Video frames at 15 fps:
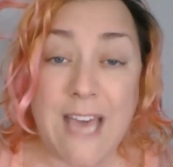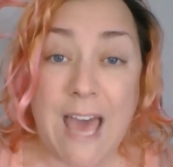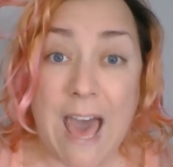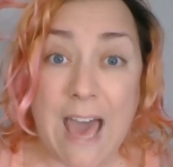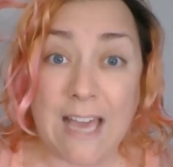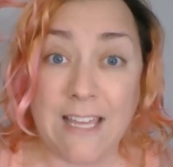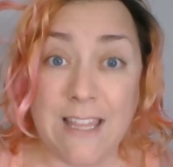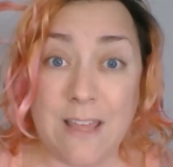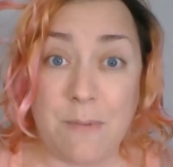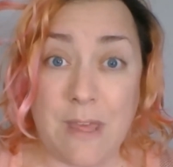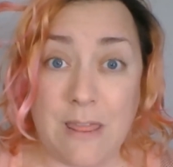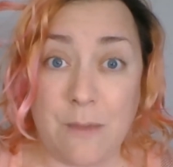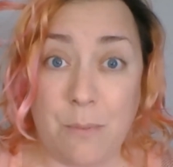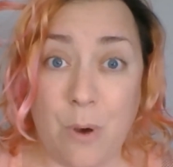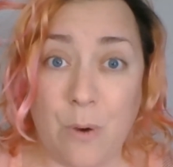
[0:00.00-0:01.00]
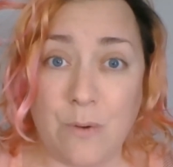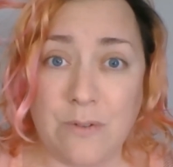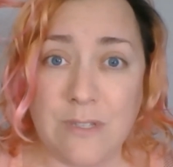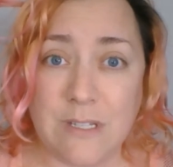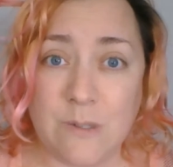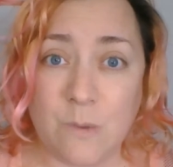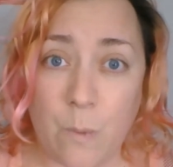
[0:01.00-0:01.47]
tag them in the
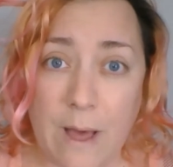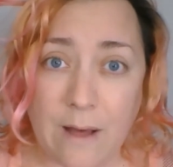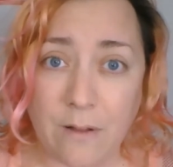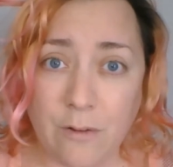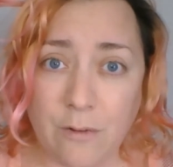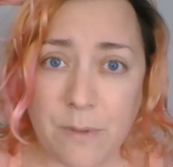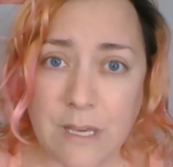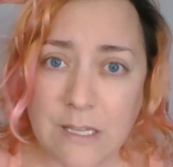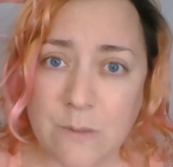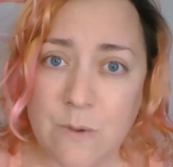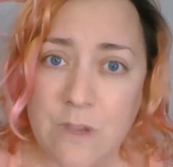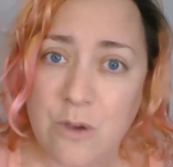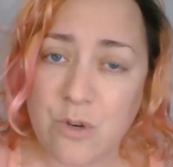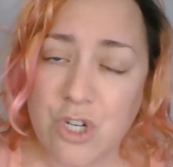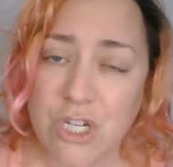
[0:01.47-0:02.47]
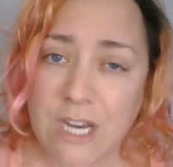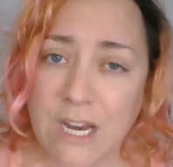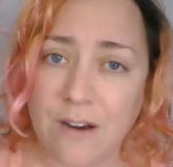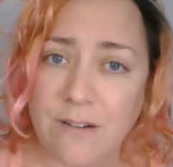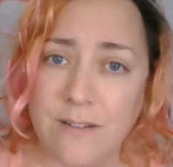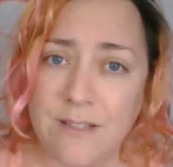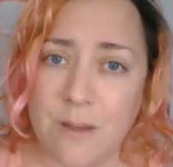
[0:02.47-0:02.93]
post as well, because when you
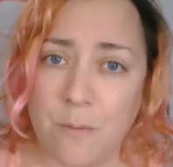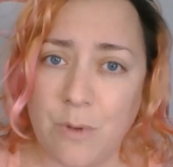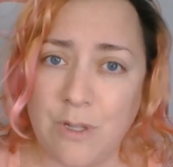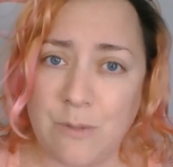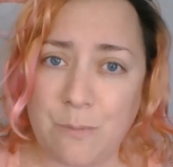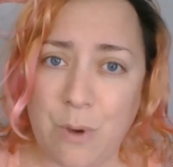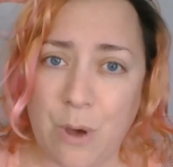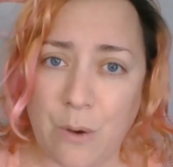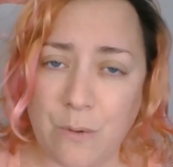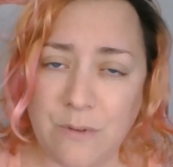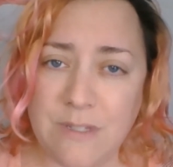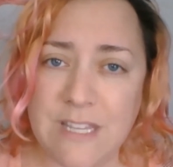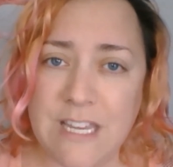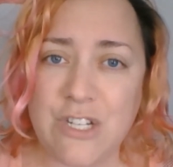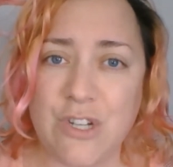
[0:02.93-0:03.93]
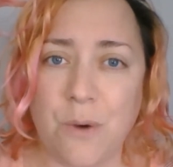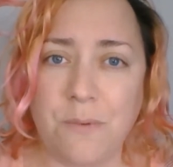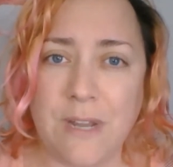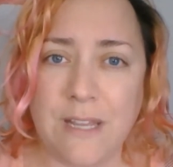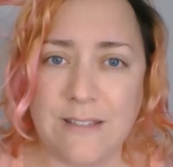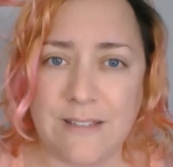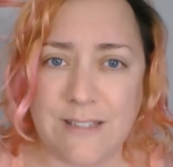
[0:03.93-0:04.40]
share someone's post, they don't
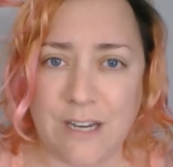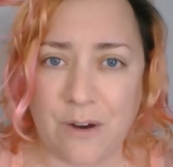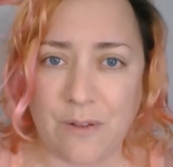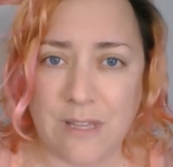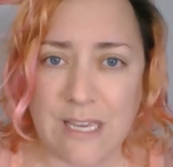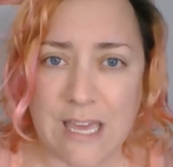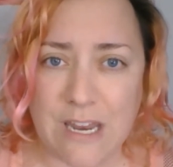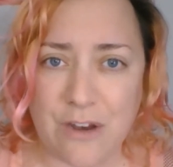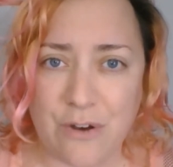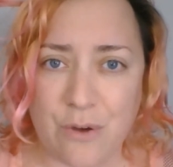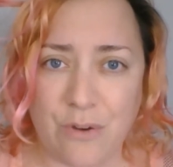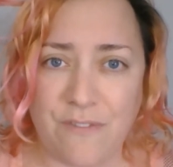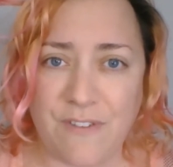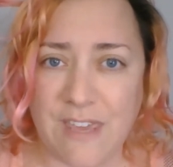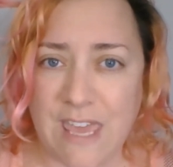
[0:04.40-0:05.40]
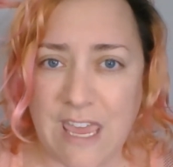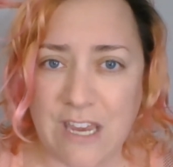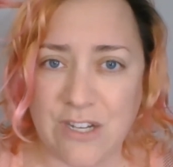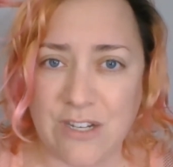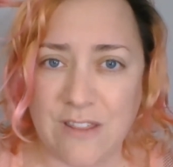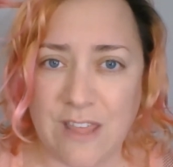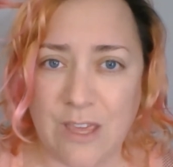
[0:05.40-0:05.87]
necessarily get a
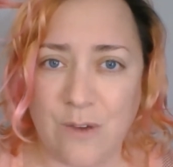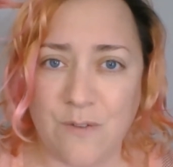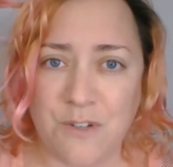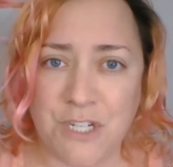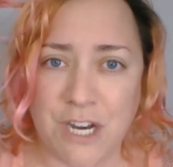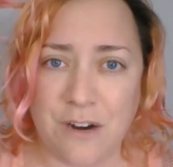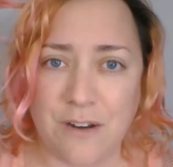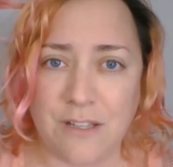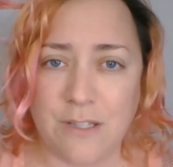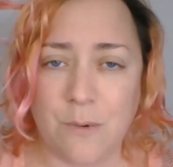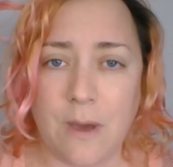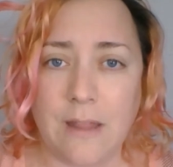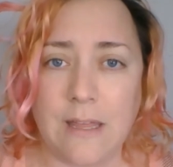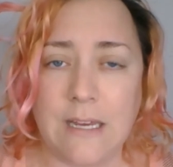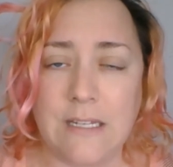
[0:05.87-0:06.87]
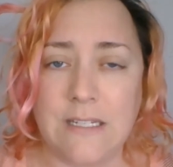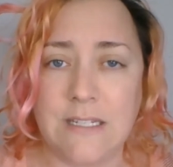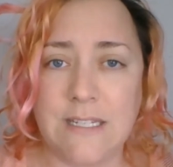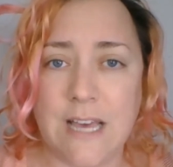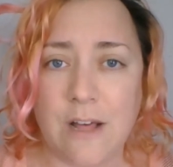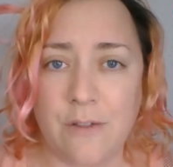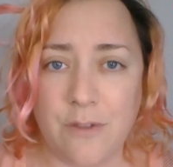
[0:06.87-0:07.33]
notification that you've shared it. So I like to
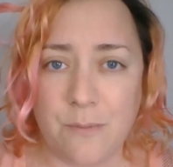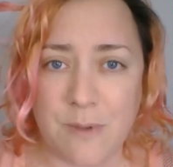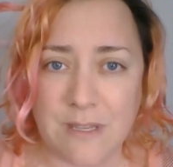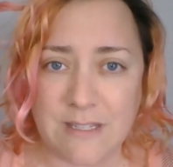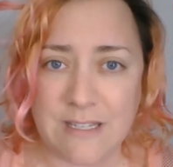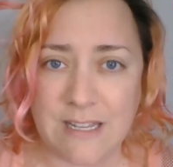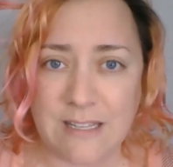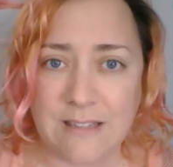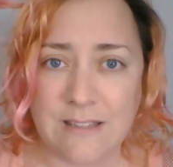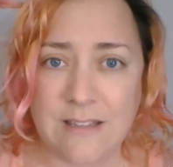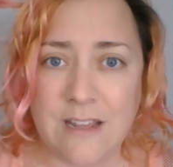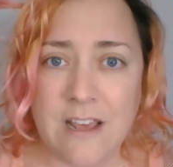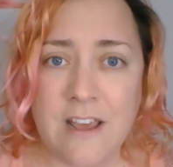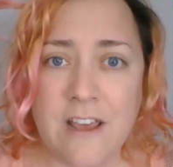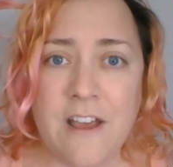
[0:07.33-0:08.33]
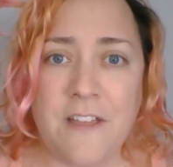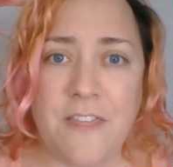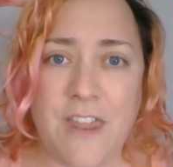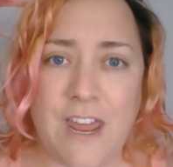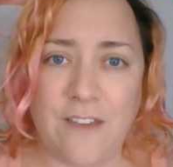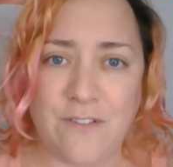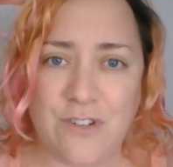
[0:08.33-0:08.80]
tell the business
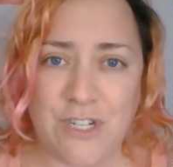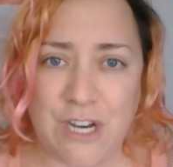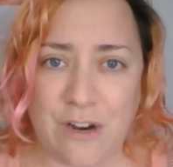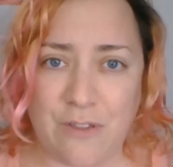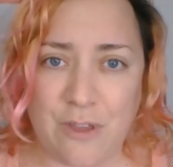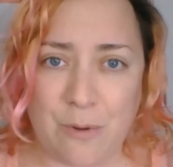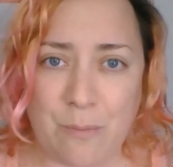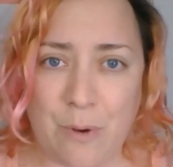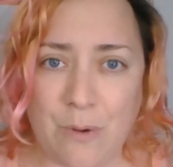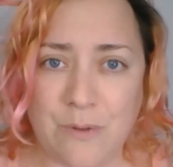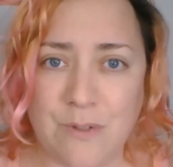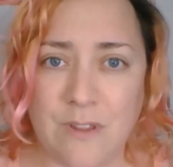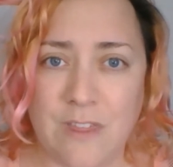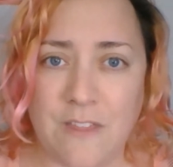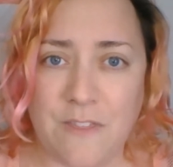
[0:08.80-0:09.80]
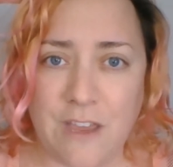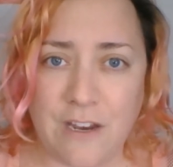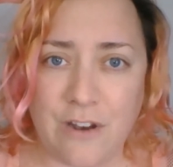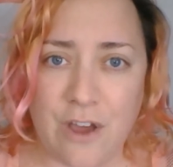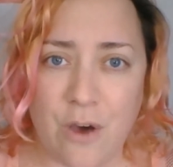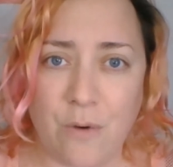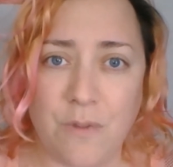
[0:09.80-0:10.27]
that I've shared their post so that they
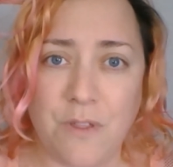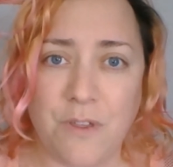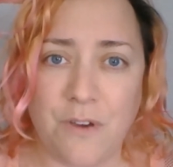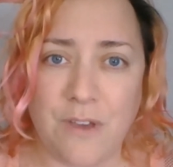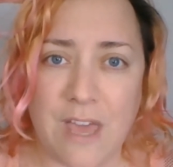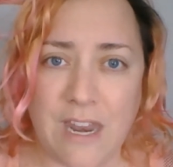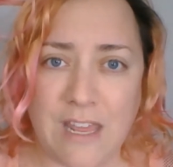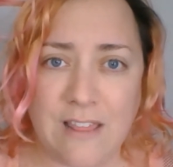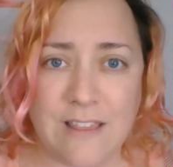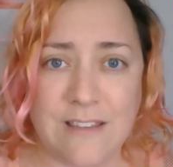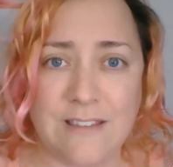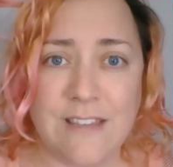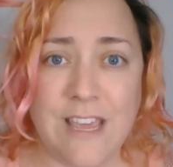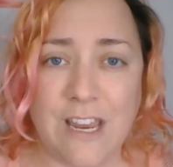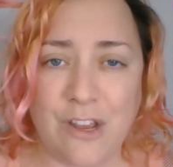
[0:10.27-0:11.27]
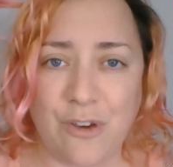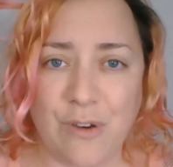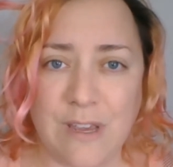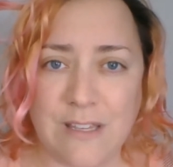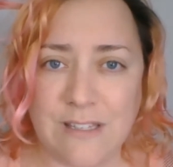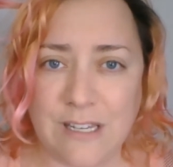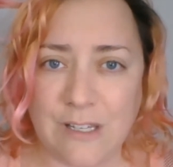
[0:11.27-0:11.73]
know that they're getting this
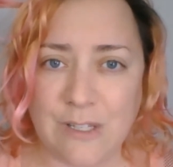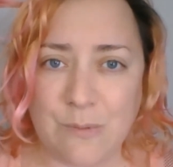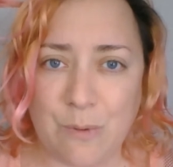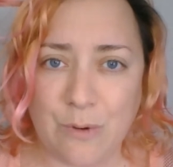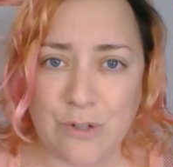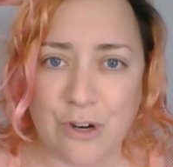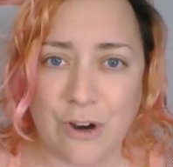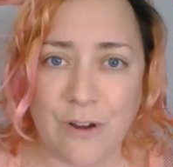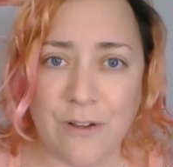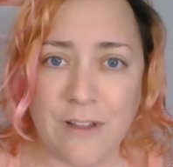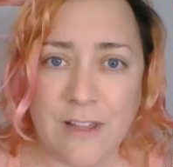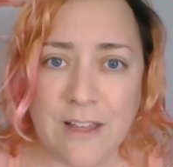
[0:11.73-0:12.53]
increased exposure.